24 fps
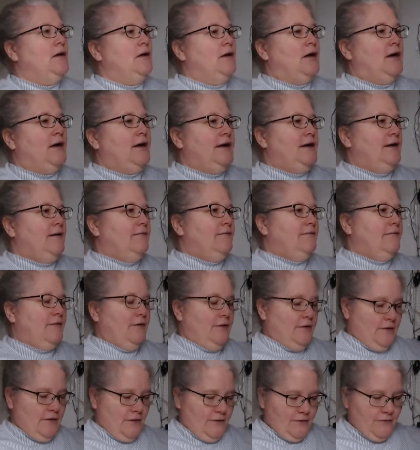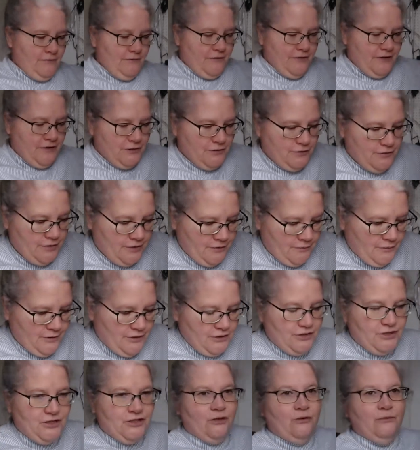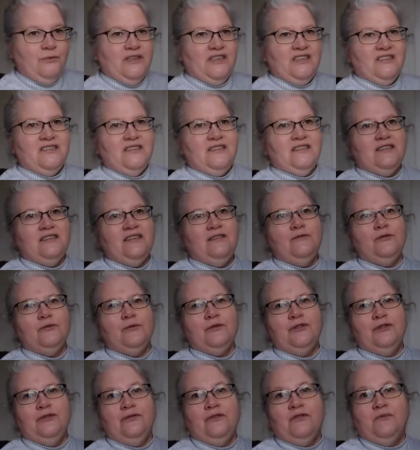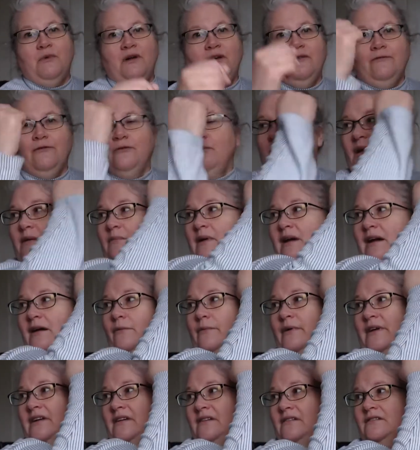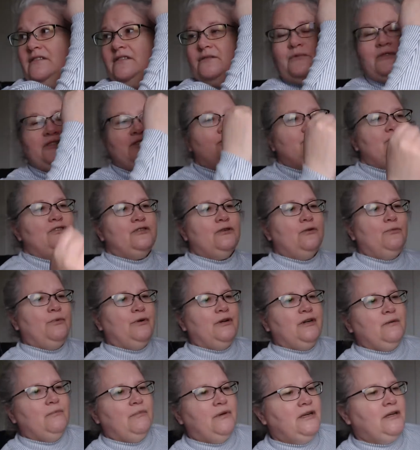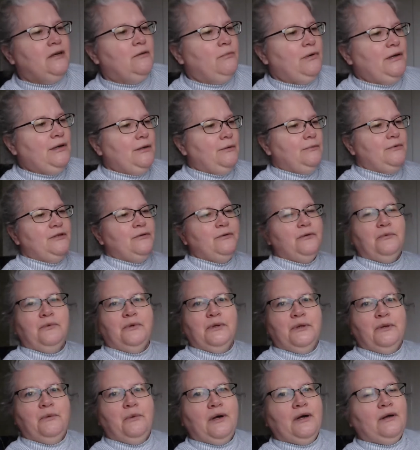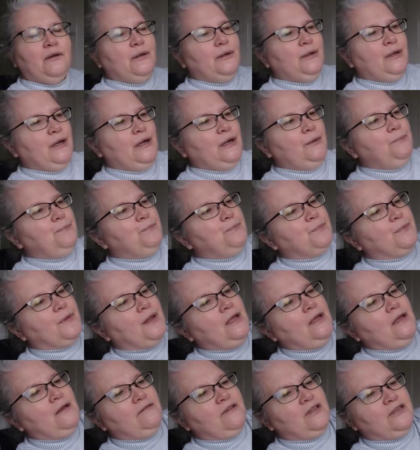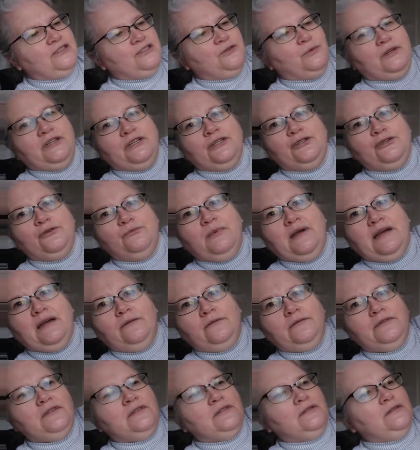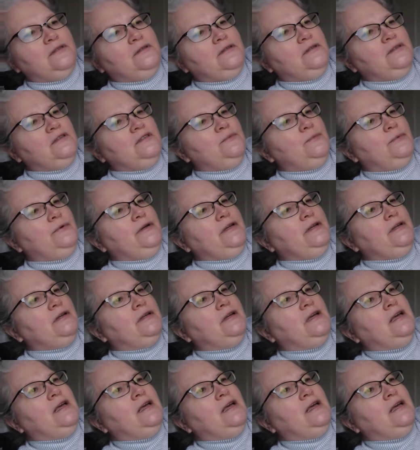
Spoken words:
I have another feature that I'm going to show because the sleeves were too small for my bat wings, which are still pretty big, but I'm doing really well on that. Lost 22 pounds to this point.